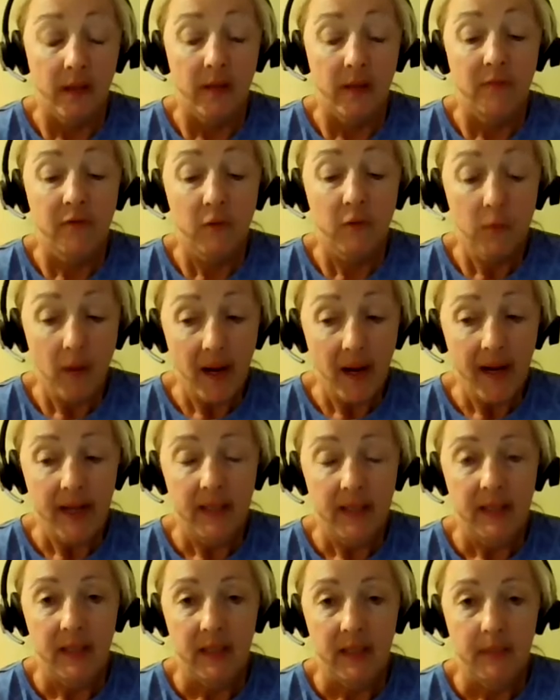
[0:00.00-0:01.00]
a
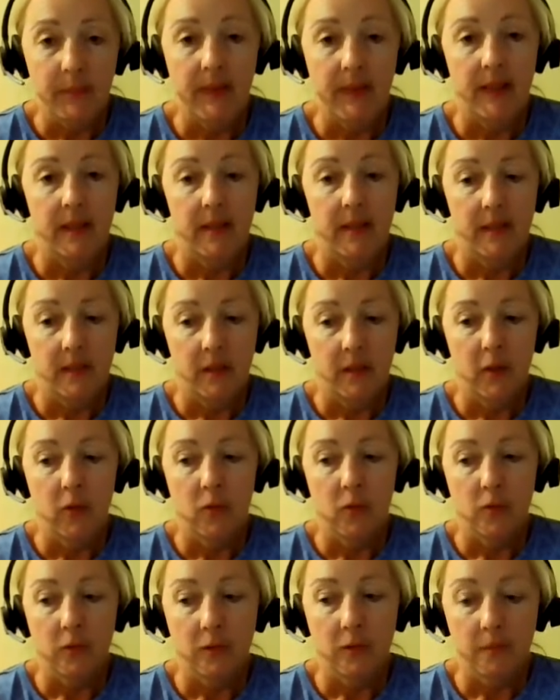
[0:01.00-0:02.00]
variety, but
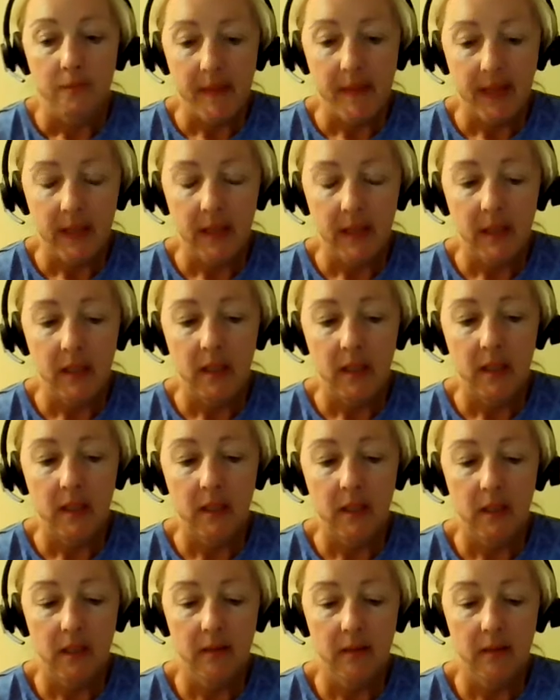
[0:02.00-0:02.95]
many